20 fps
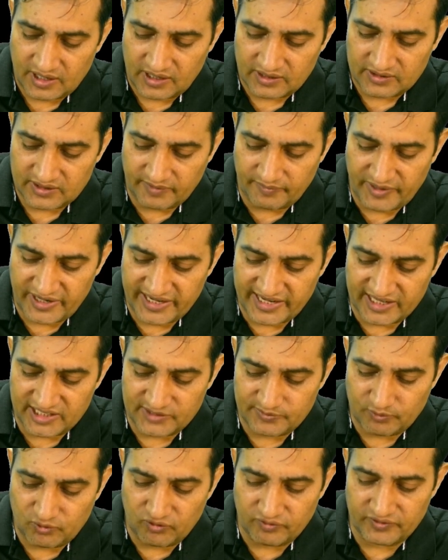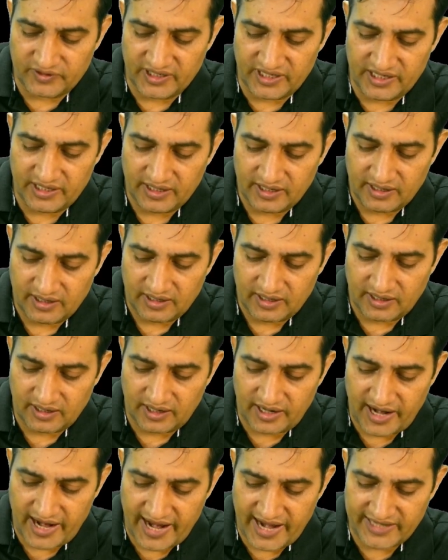the
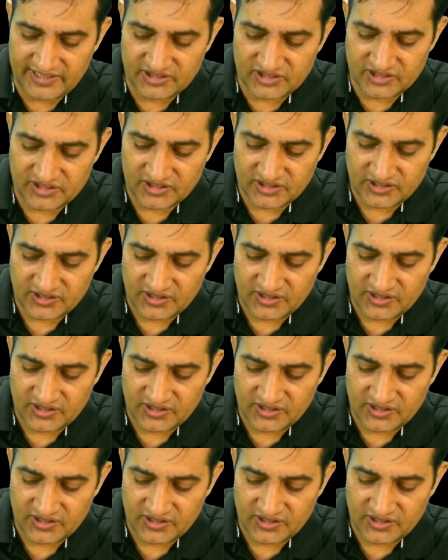hash,